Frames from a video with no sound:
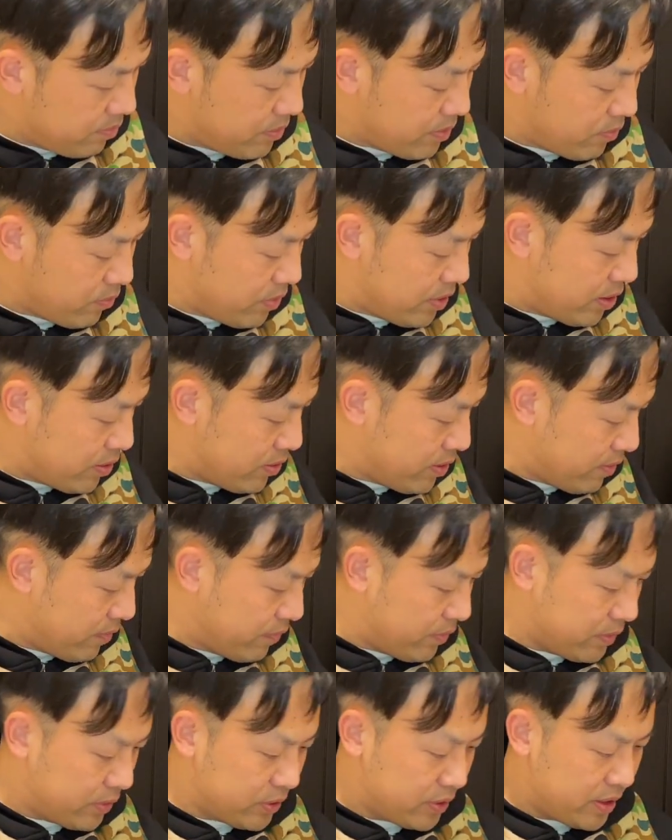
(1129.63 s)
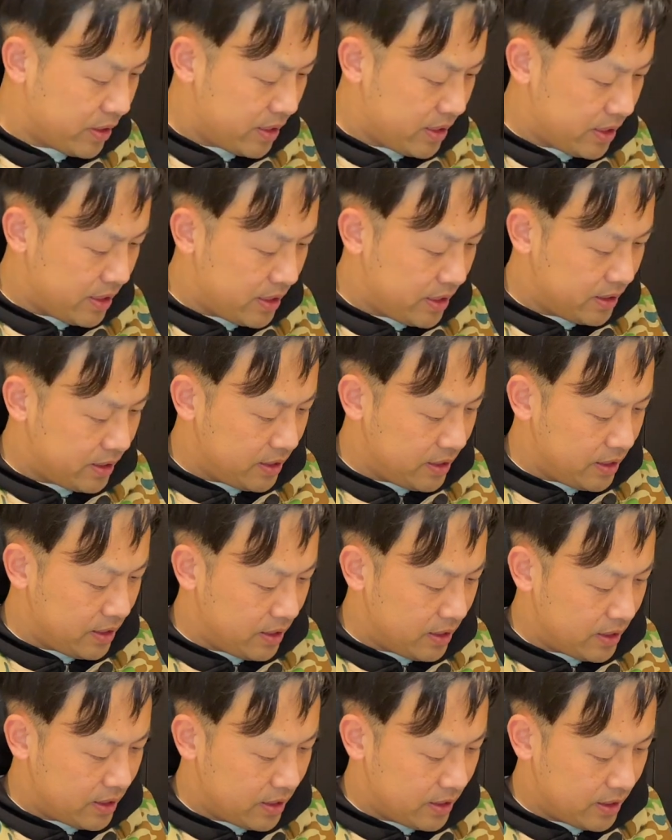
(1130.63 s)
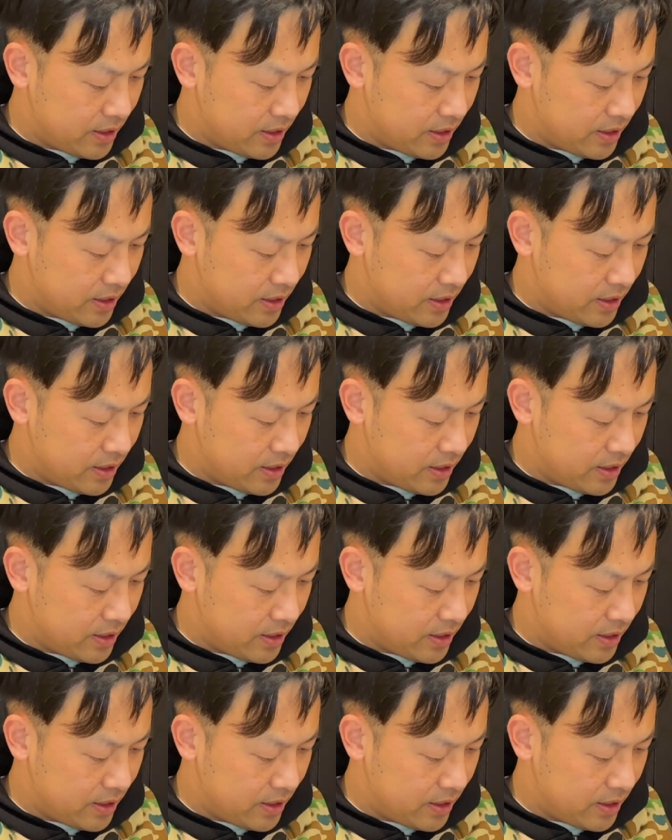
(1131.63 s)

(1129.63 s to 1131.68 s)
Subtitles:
But well, unfortunately, it isn't.